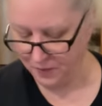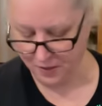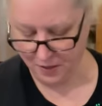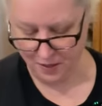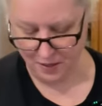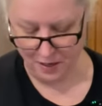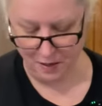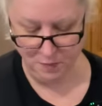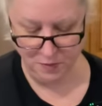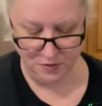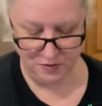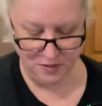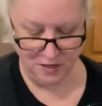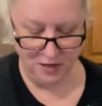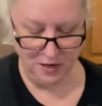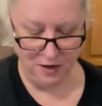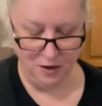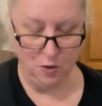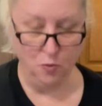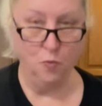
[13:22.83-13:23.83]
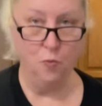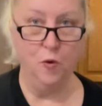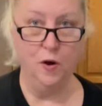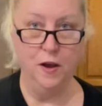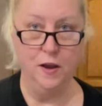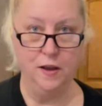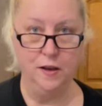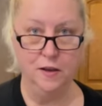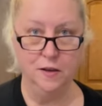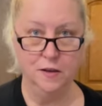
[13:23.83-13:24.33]
gonna say a
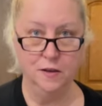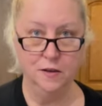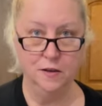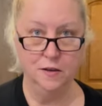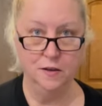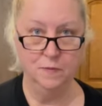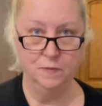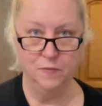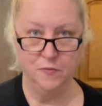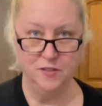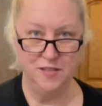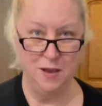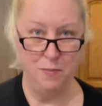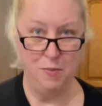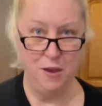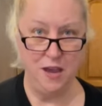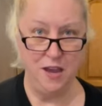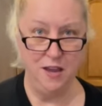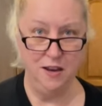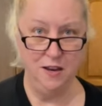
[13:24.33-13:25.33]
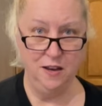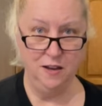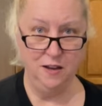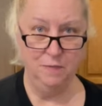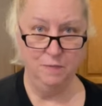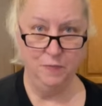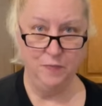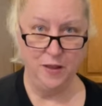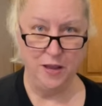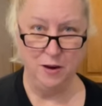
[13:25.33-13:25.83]
1. Is that bad?
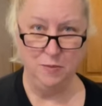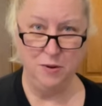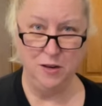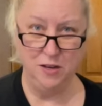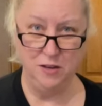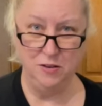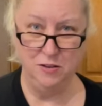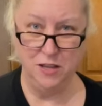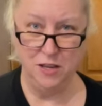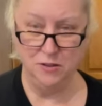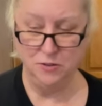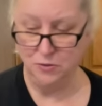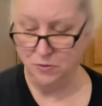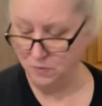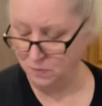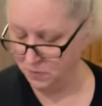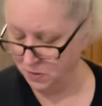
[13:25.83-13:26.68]
I don't mean to do that to them.